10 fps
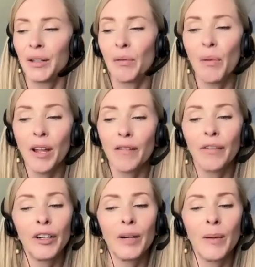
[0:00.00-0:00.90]
So with what
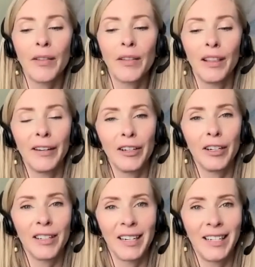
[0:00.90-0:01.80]
you've learned about the
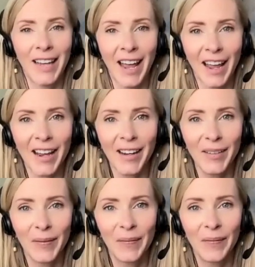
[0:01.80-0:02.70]
liver today,
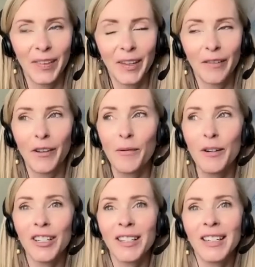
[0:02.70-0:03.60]
if you
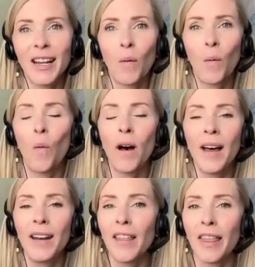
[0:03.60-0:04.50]
were just to take
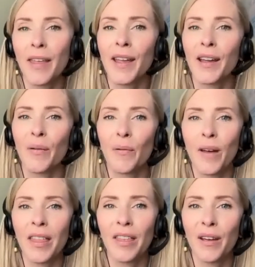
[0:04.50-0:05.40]
one thing
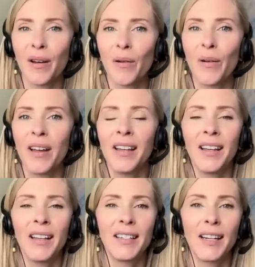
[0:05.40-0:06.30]
with you,
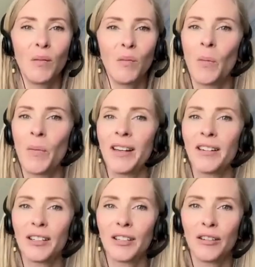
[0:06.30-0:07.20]
take a
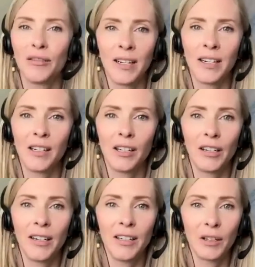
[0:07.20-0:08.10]
moment, tune into
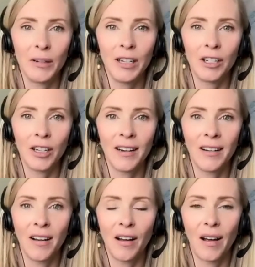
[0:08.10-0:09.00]
your
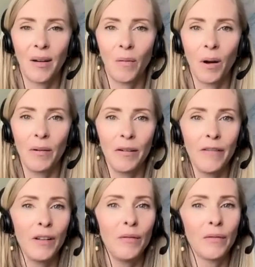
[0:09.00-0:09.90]
intuition on what would
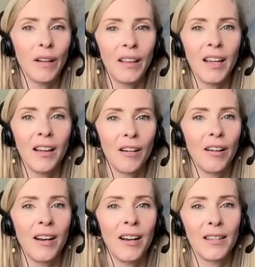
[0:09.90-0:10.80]
feel really
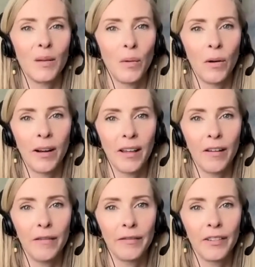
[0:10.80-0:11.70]
good and
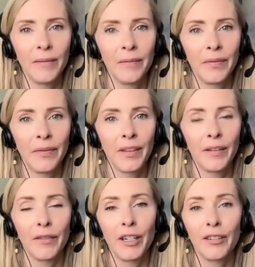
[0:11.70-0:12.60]
supportive
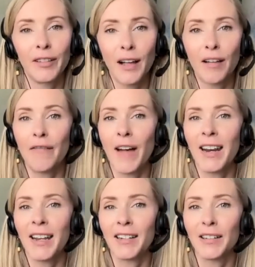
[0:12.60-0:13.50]
for yourself
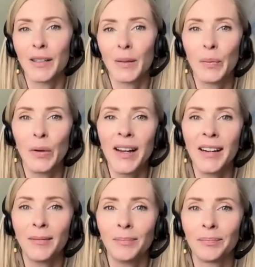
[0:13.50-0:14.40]
heading into
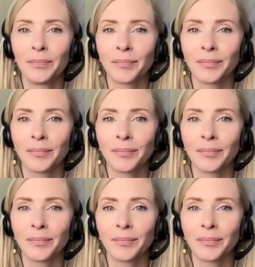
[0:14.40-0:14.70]
spring,